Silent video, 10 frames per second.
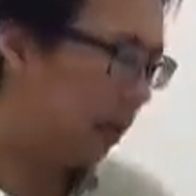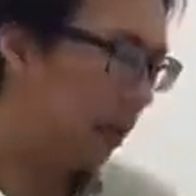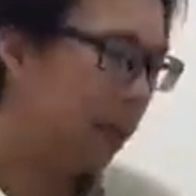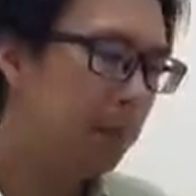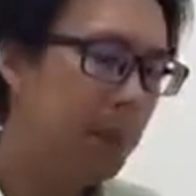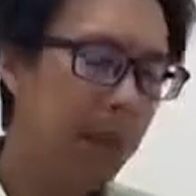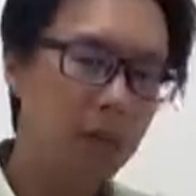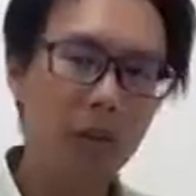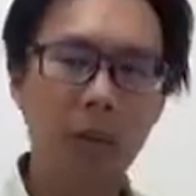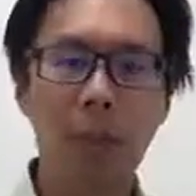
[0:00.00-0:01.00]

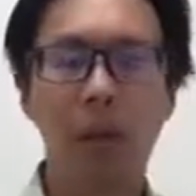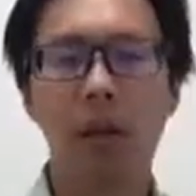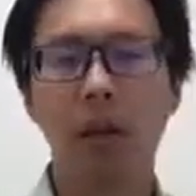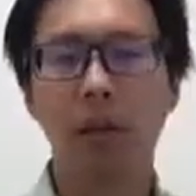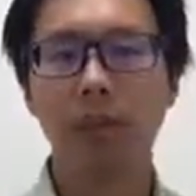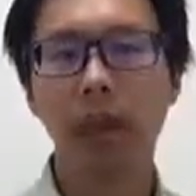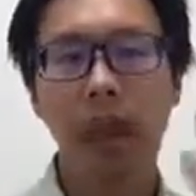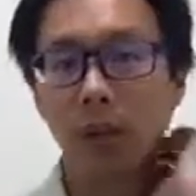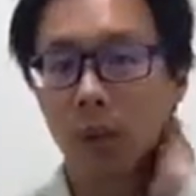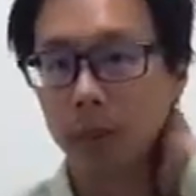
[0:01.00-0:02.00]
major part of
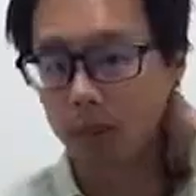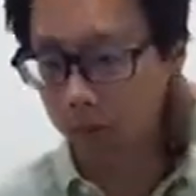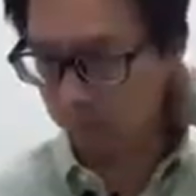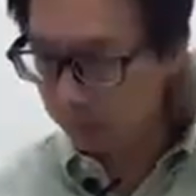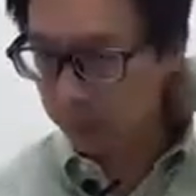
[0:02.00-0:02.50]
acupuncture,